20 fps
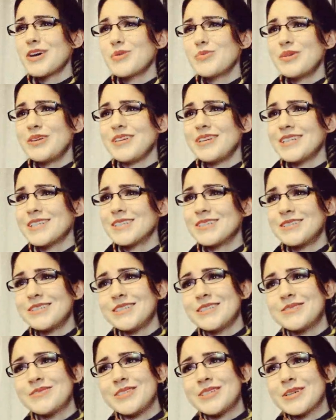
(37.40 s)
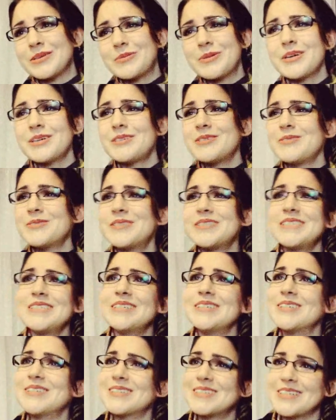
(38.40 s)
tell me, little Olivia, where do you
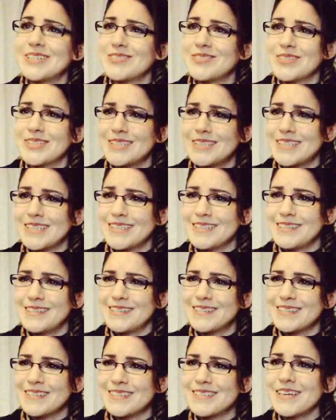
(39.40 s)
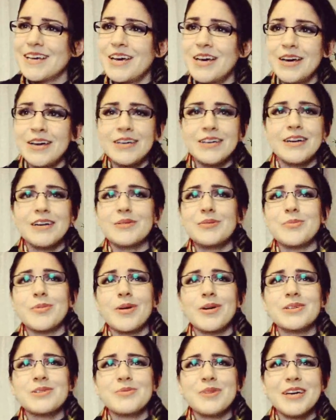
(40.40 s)
see yourself in 10 years? On
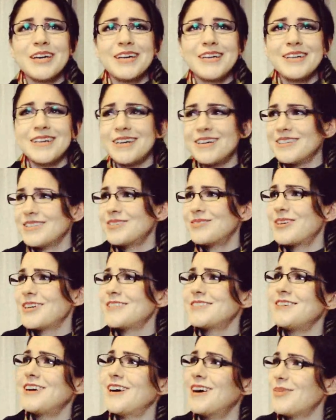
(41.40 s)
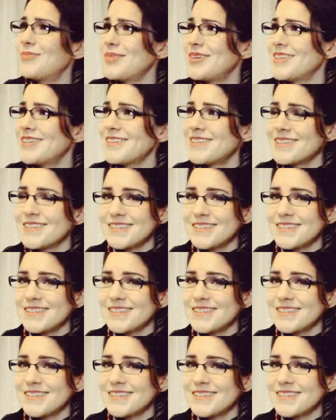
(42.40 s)
Broadway? On the red carpet?